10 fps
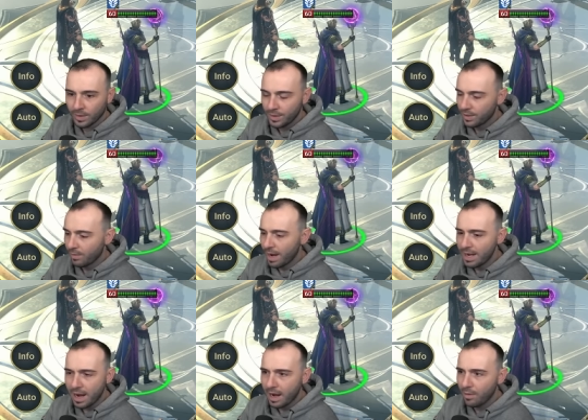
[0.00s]
So right
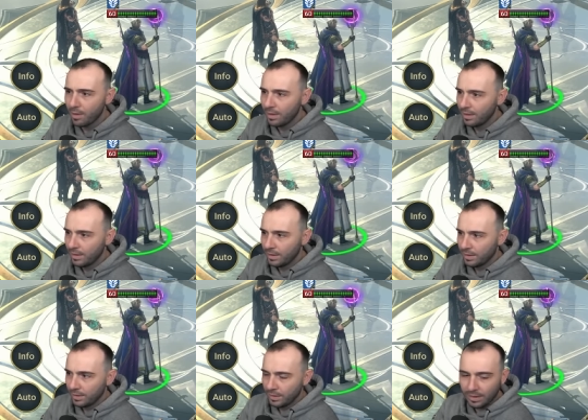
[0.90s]
now,
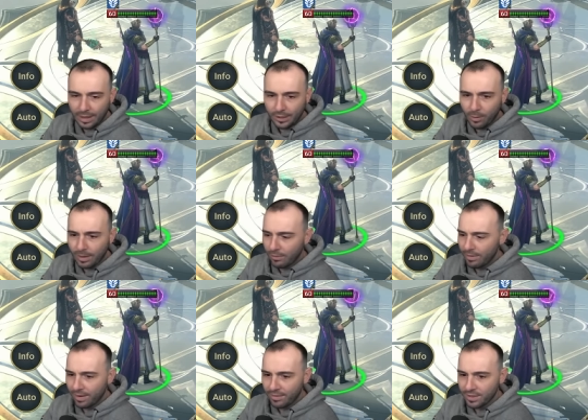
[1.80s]
I don't want to
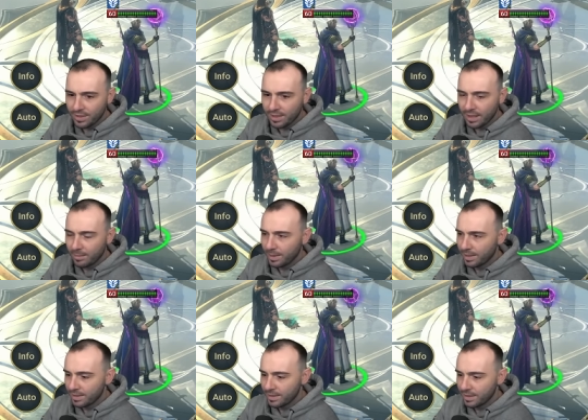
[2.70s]
revive just yet
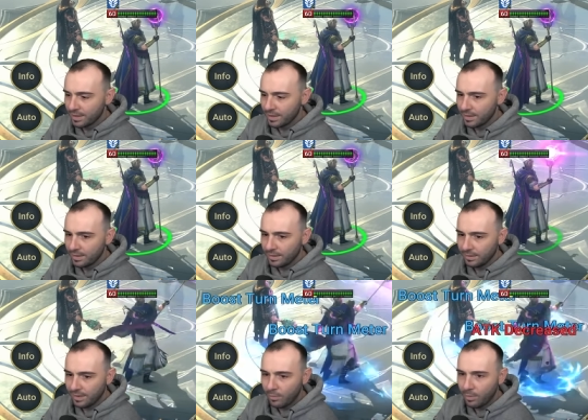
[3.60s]
because uh,
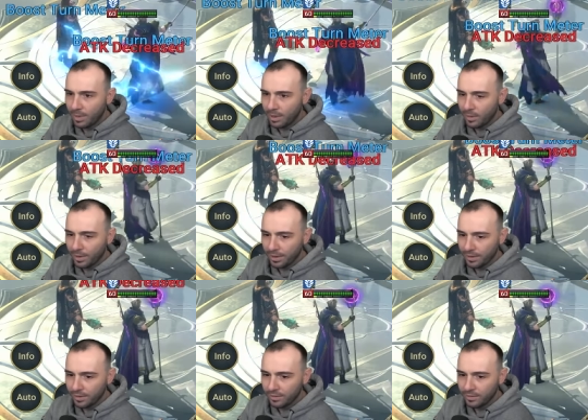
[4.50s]
they will be annoying, you
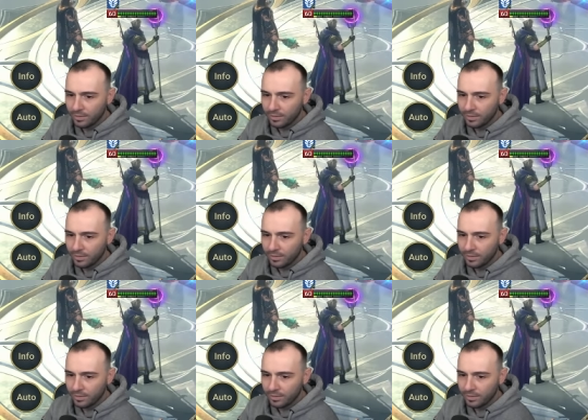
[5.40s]
know.